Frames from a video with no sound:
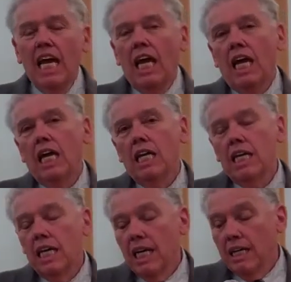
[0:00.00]

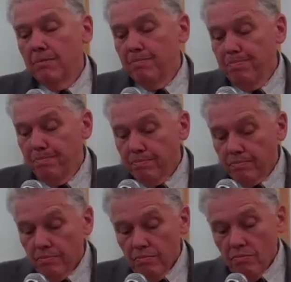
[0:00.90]
And
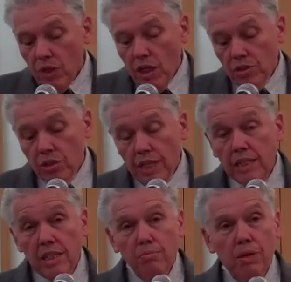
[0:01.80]
so
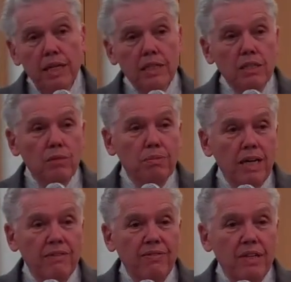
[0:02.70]
that's a practical
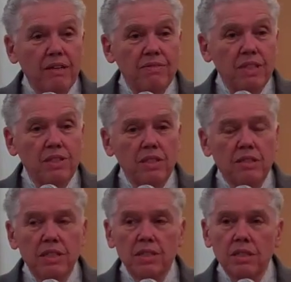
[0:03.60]
benefit of this
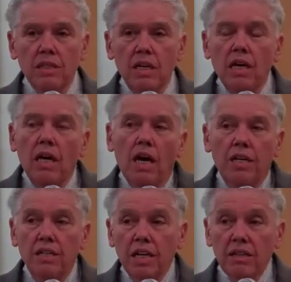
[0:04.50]
series.
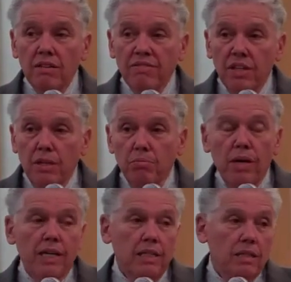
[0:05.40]
Another very
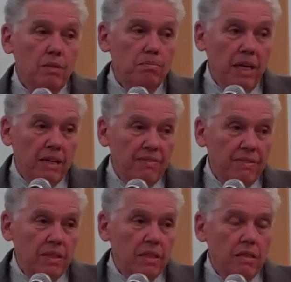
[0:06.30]
practical
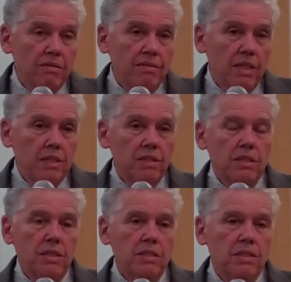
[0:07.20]
benefit of this
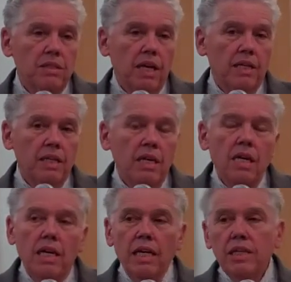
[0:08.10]
is that
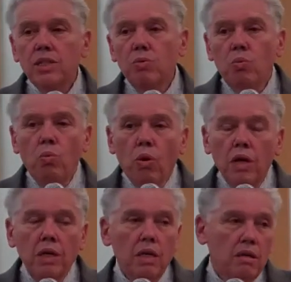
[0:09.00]
each
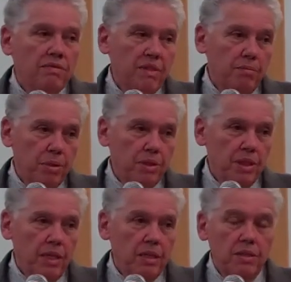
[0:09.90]
one of the
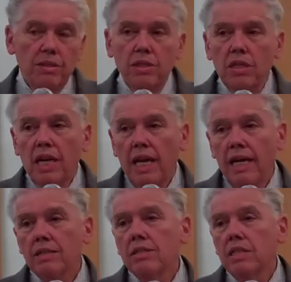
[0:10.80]
presenters
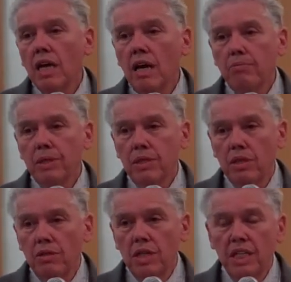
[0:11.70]
has the
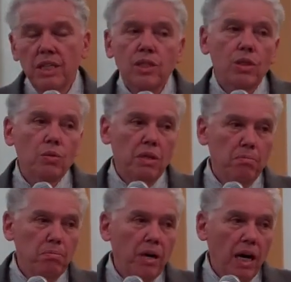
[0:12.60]
opportunity to
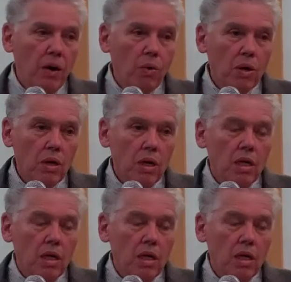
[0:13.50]
empower